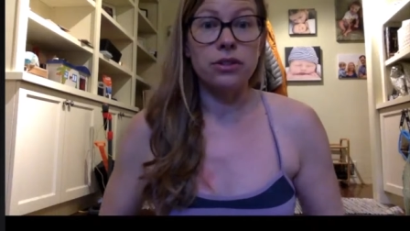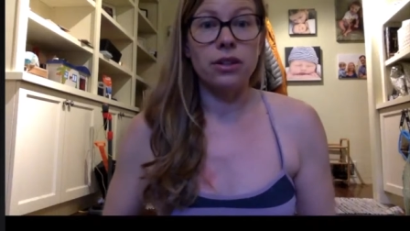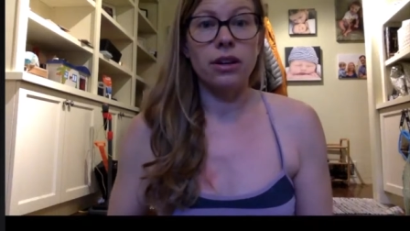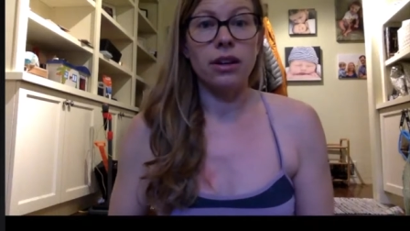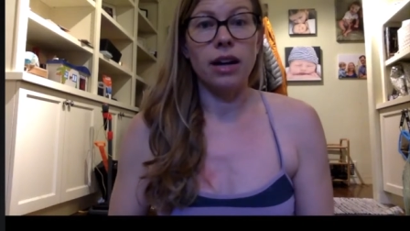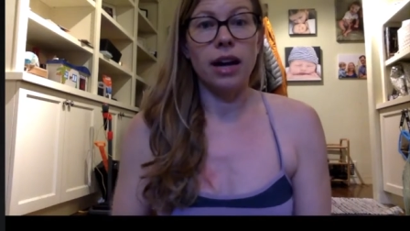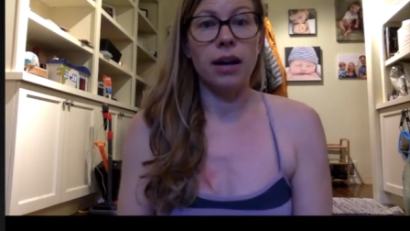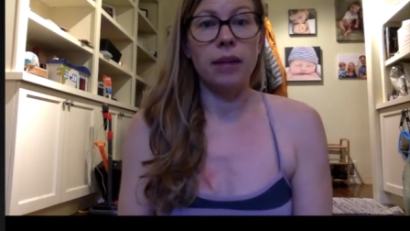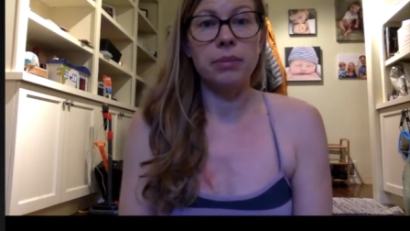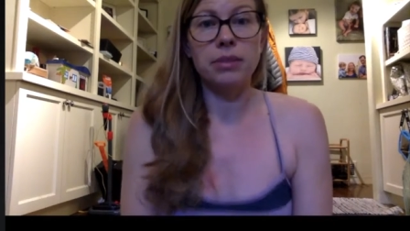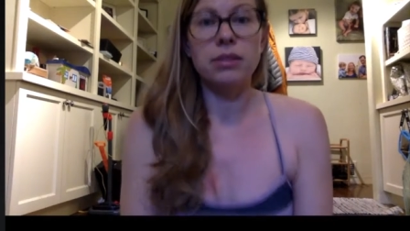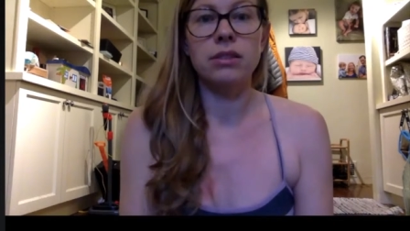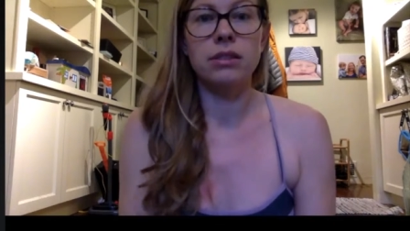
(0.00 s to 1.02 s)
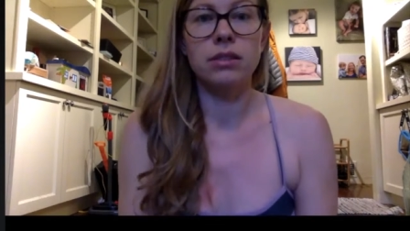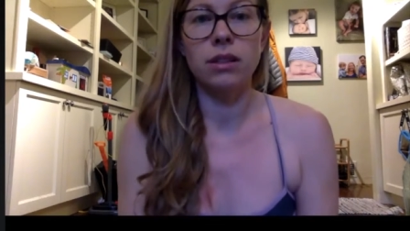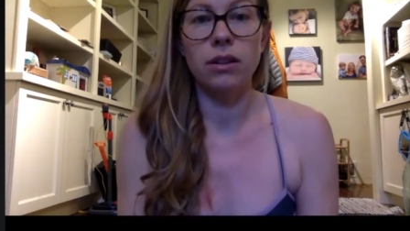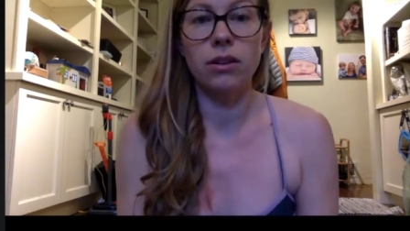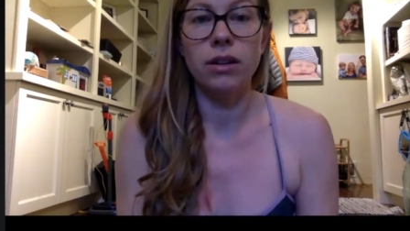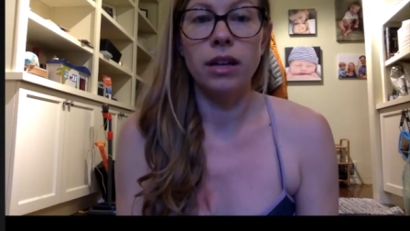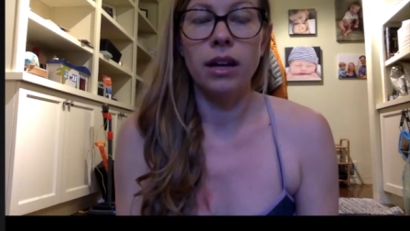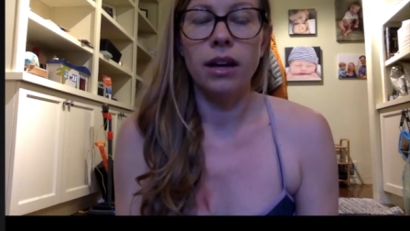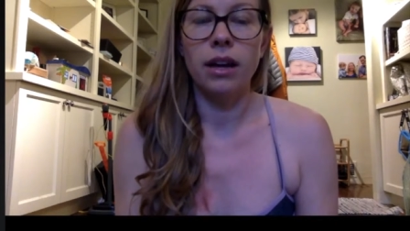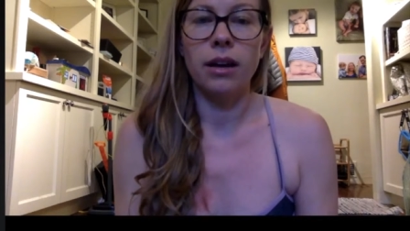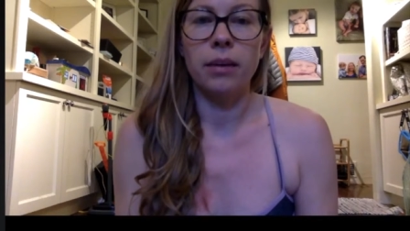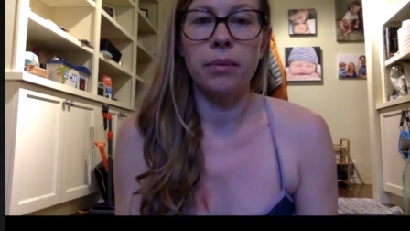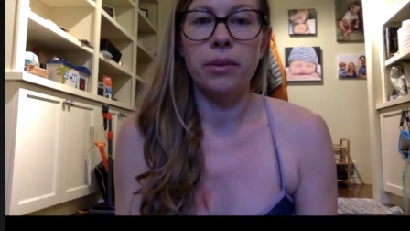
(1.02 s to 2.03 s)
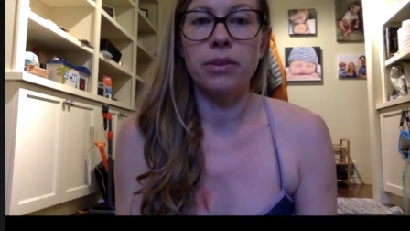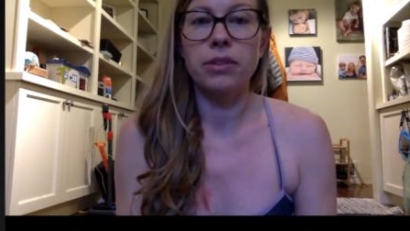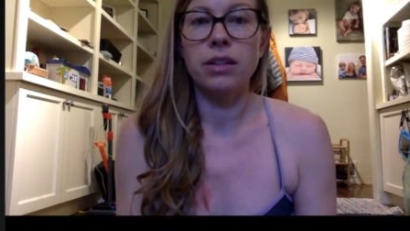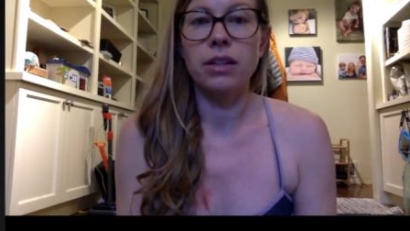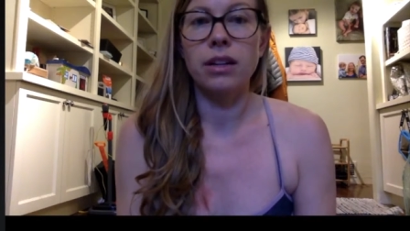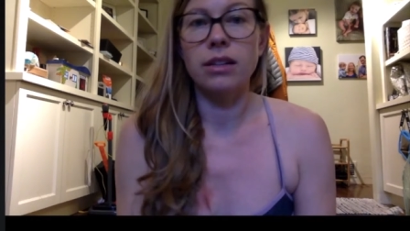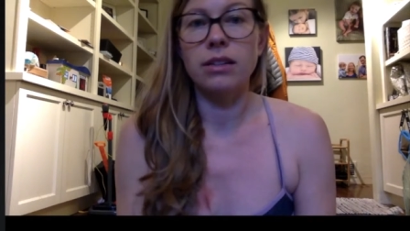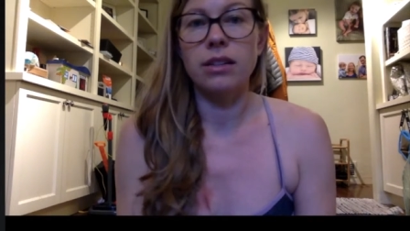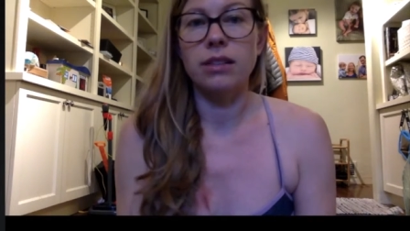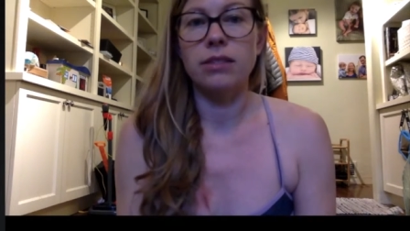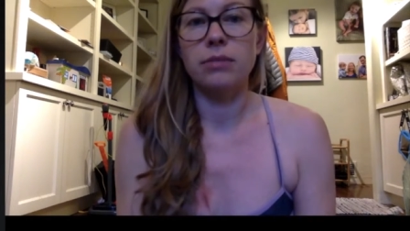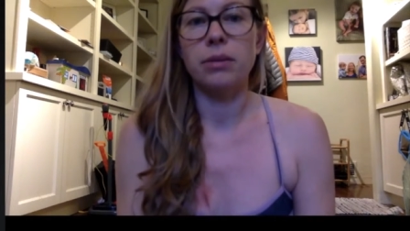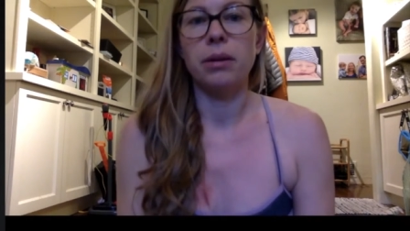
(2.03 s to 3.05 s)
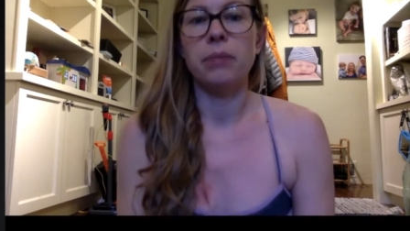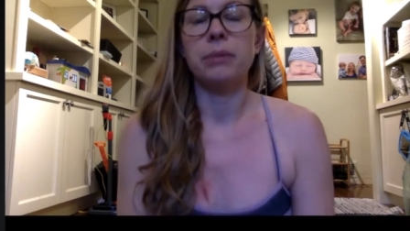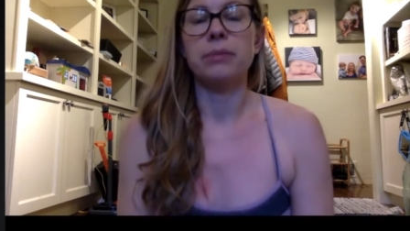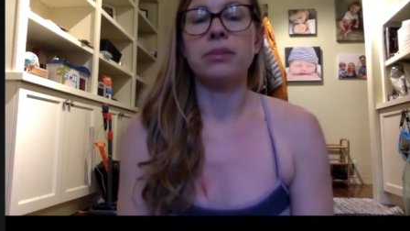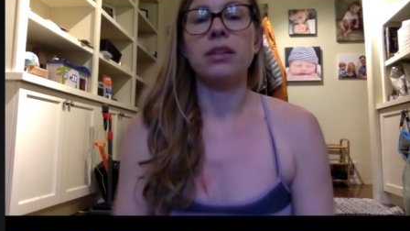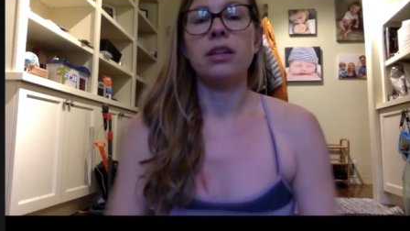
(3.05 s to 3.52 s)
our abs. So those can cause lots of problems.